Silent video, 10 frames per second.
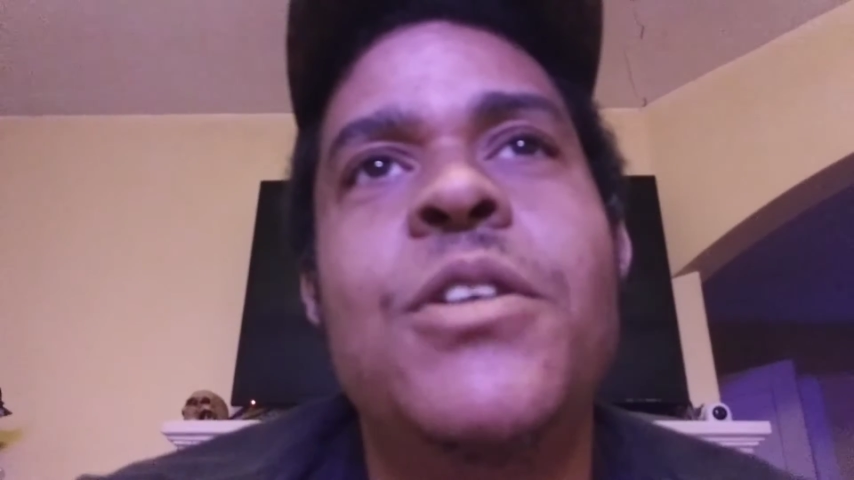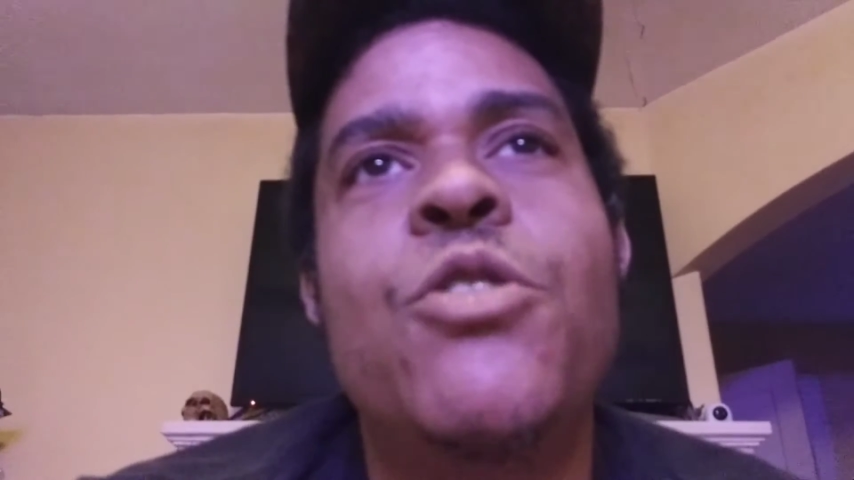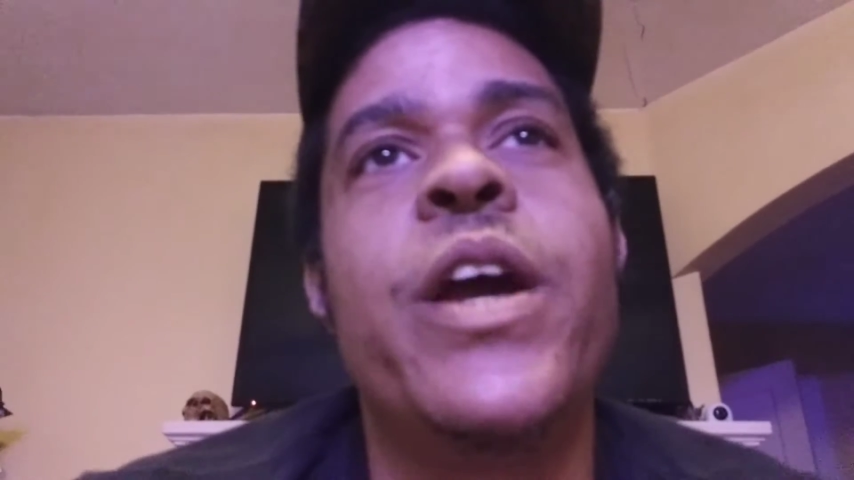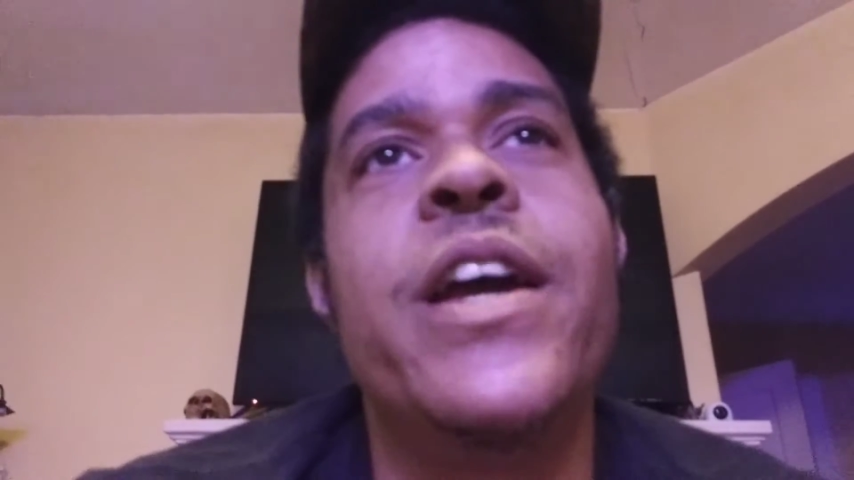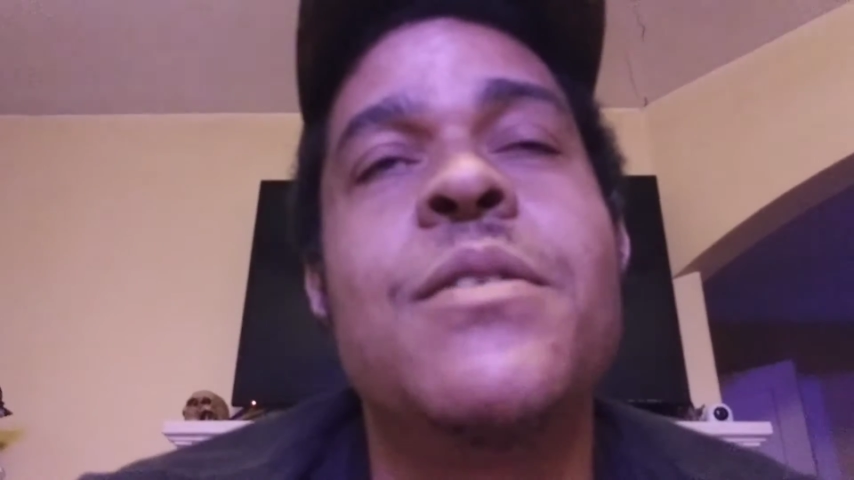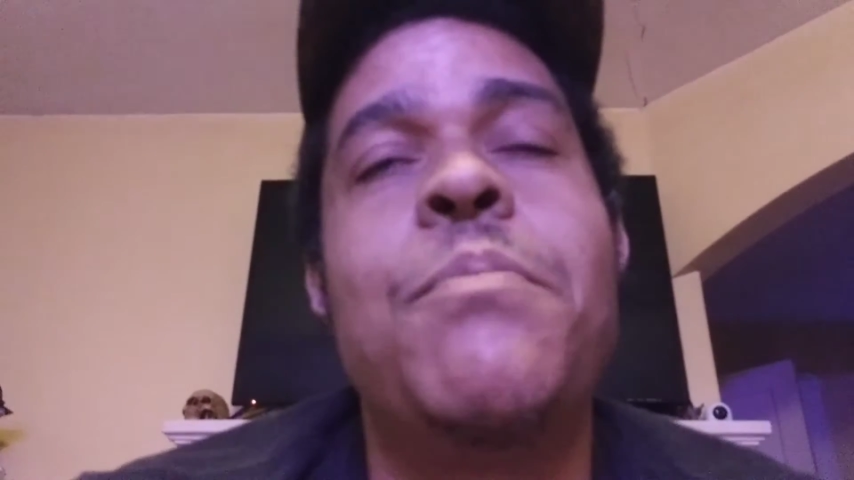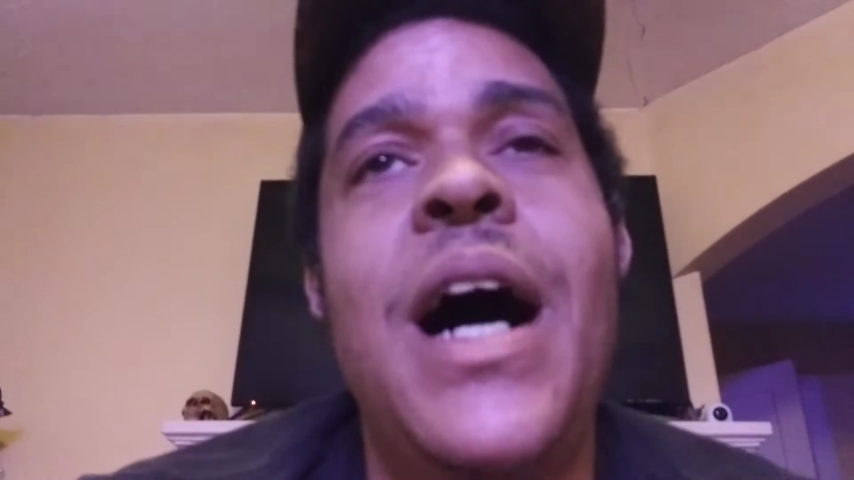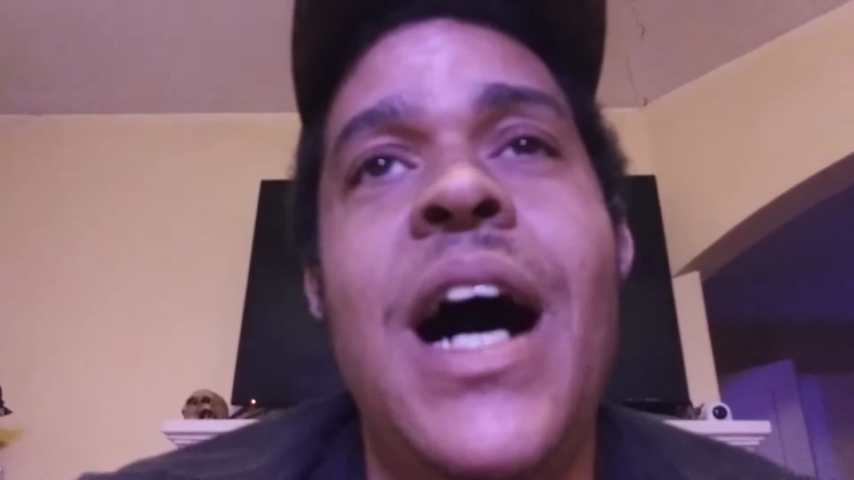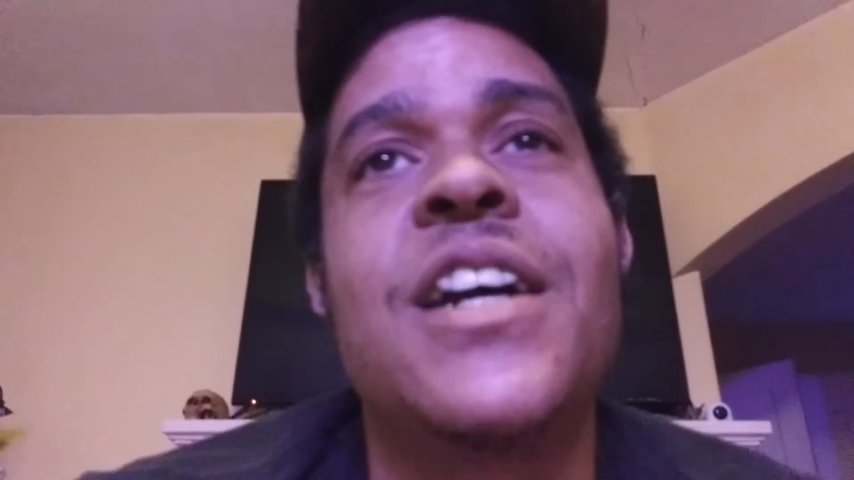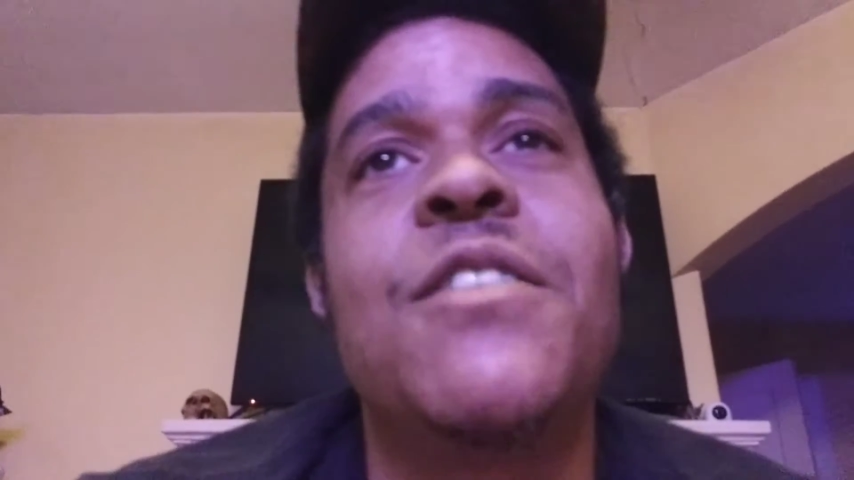creates a
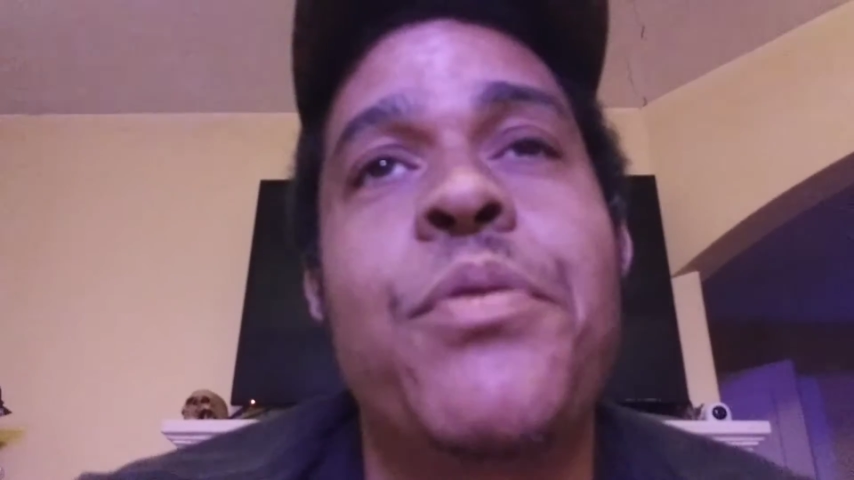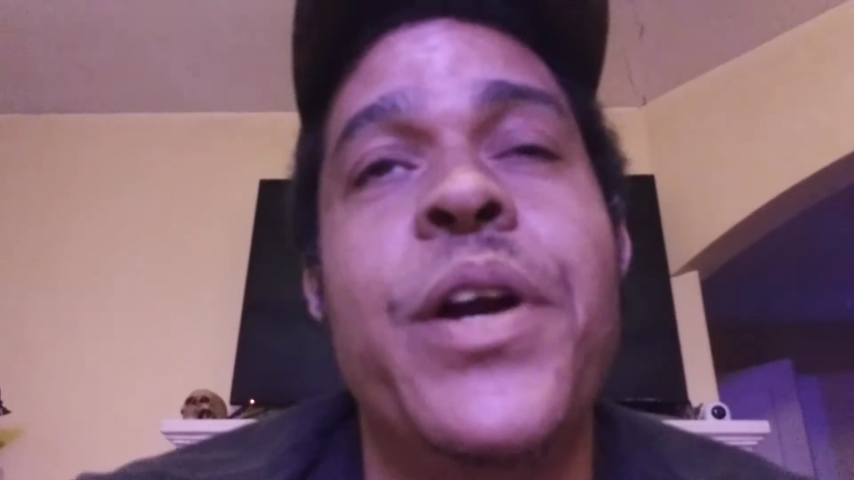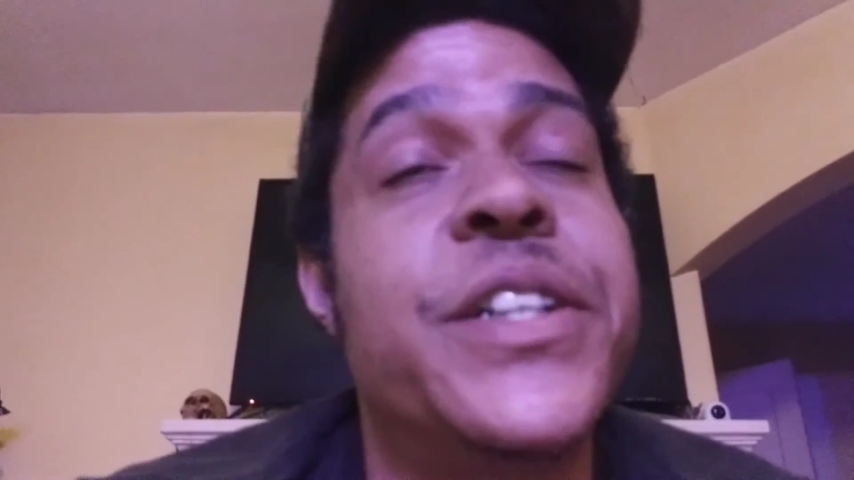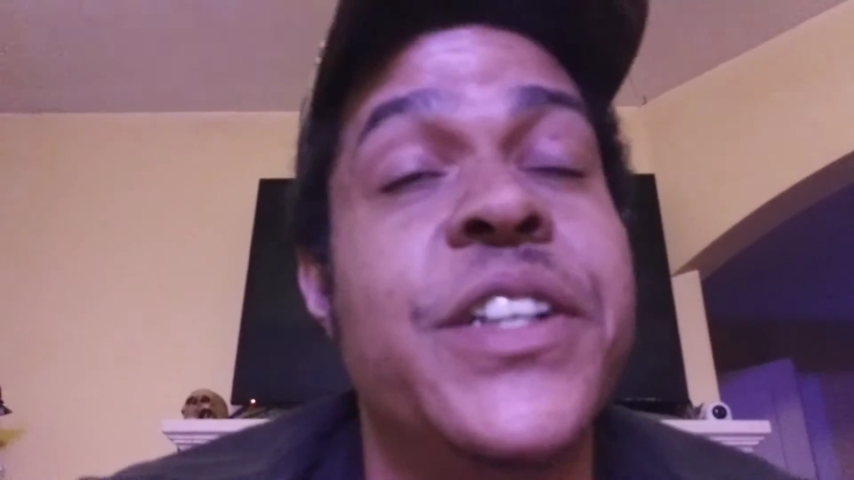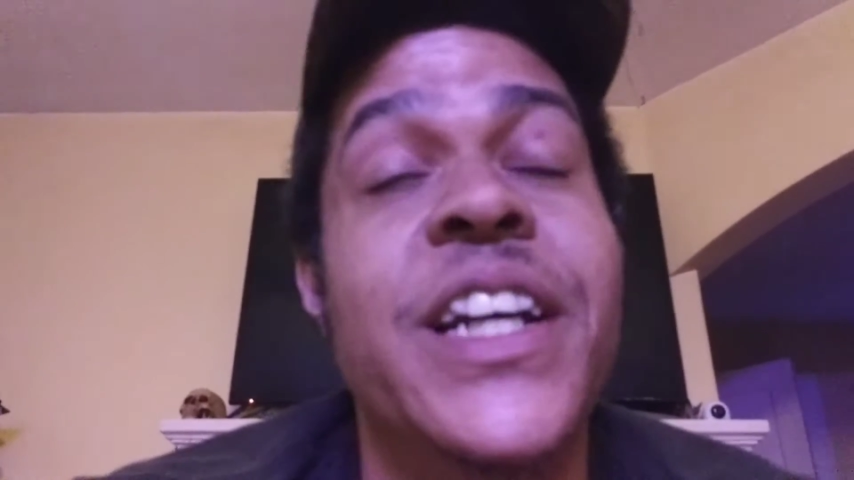pocket of pressure.